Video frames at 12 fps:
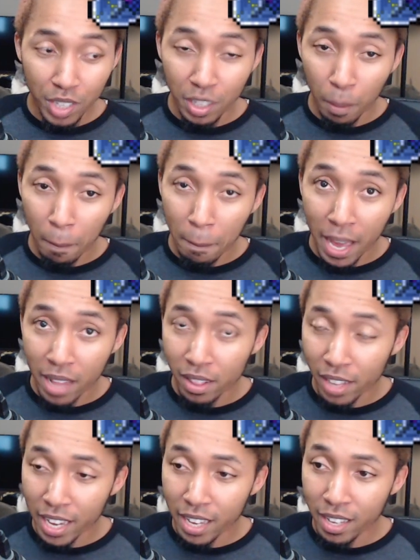
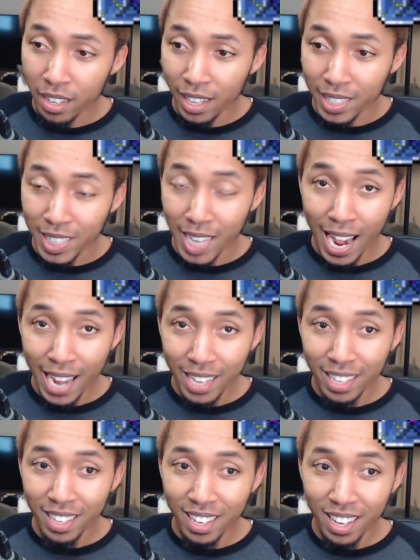melee attack,
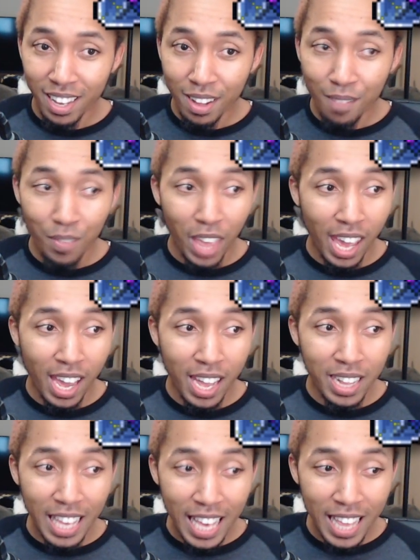
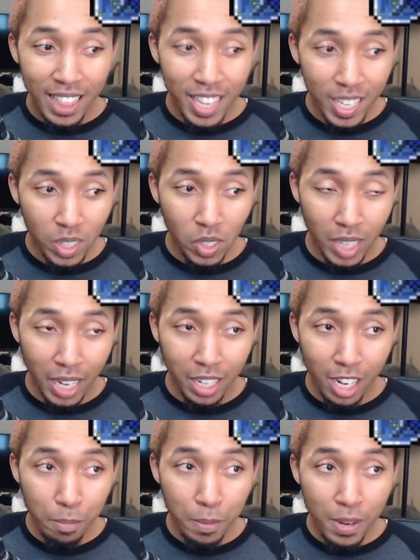and in this
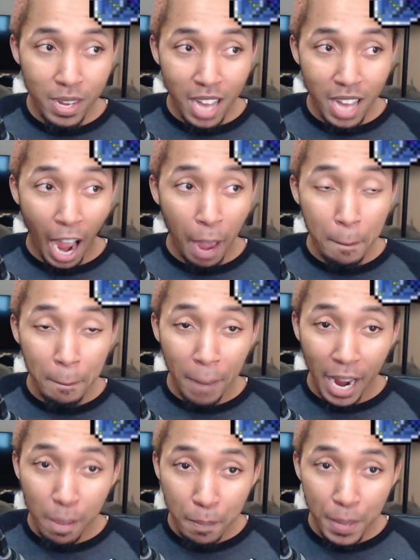setup, I
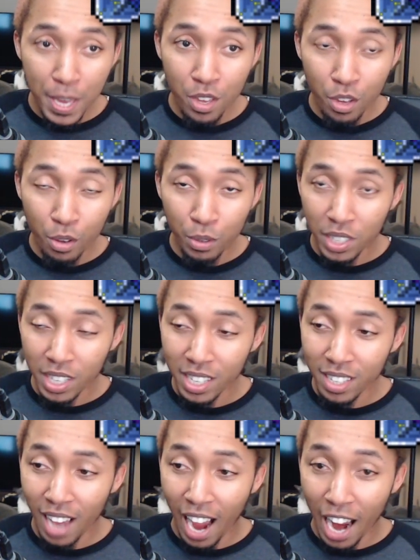might be
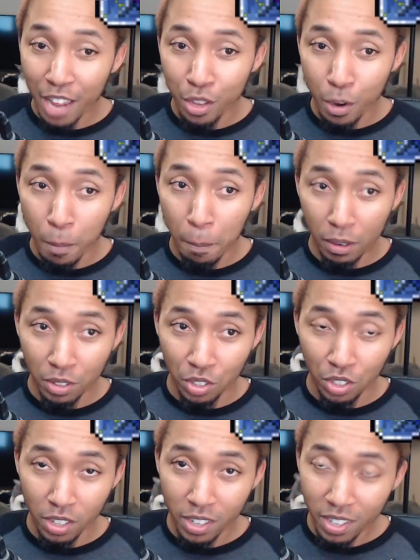using either
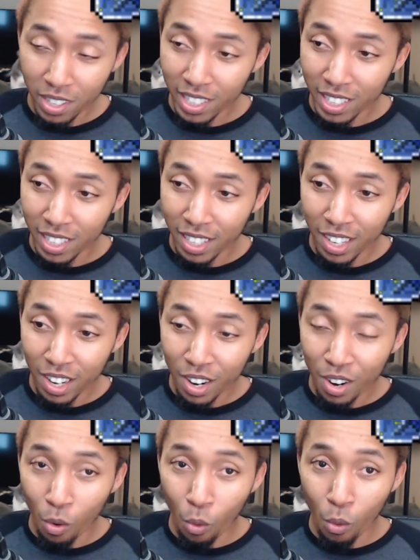Berserk
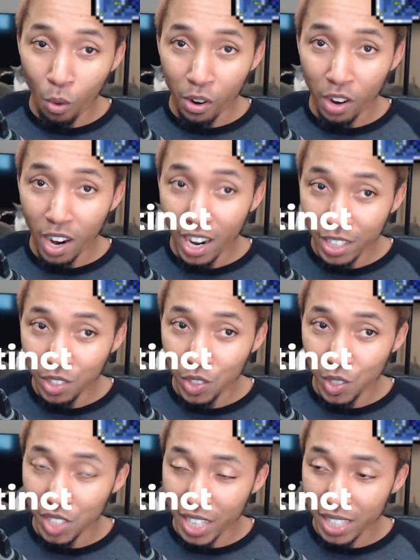or
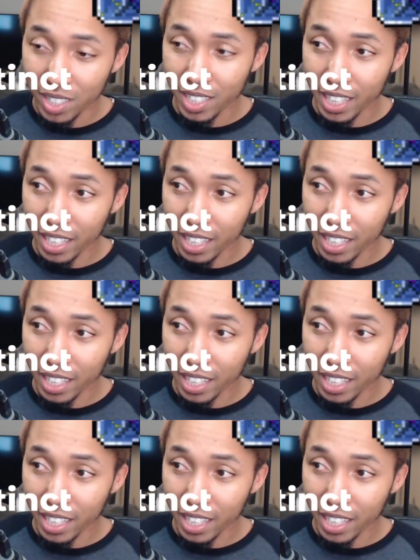Hunter's Instinct.